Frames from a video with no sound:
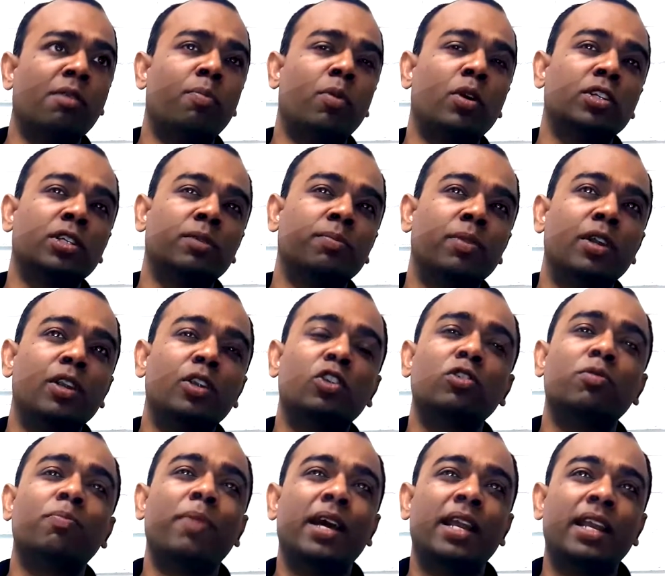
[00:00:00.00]
possible to
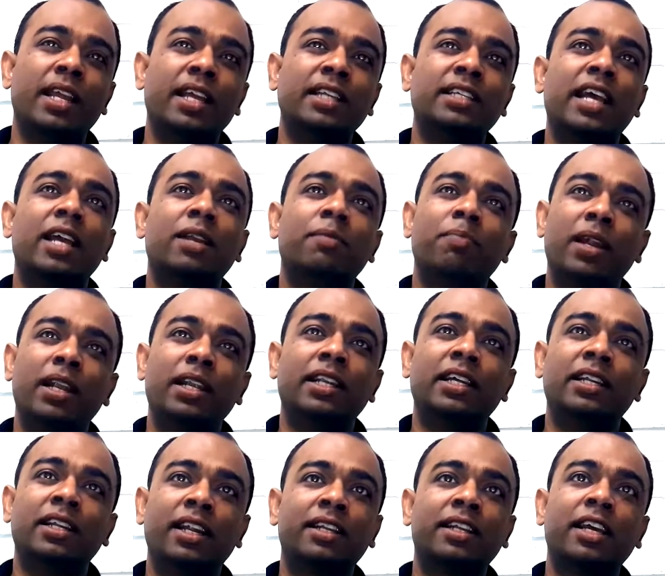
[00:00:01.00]
manage and
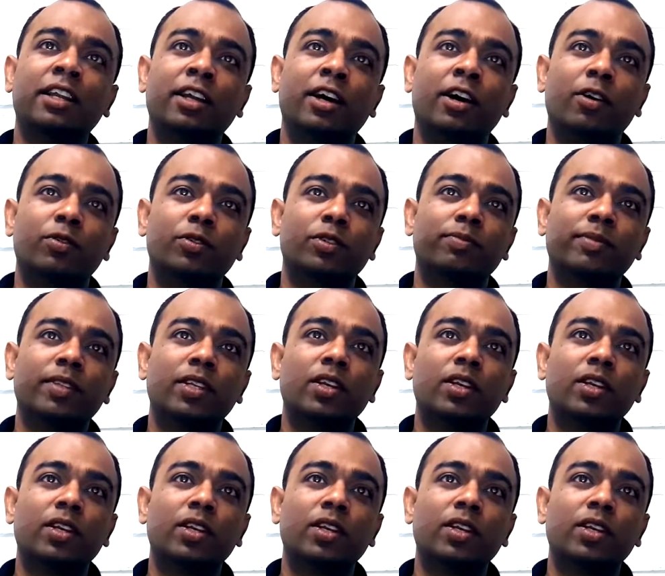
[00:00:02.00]
maintain it in-house